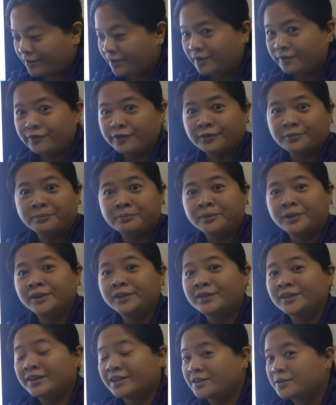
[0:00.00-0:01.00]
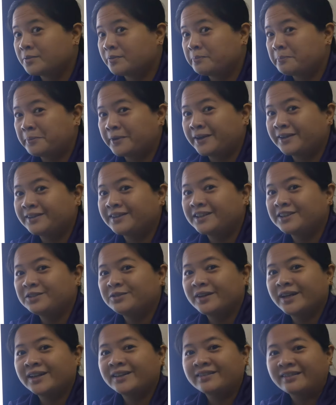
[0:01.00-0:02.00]
If your mother is pregnant
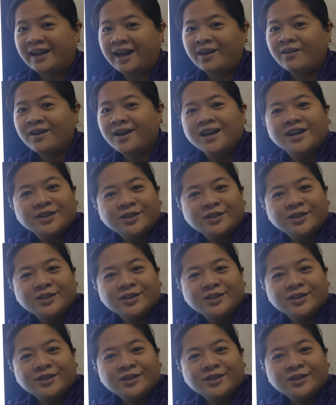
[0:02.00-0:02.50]
right now,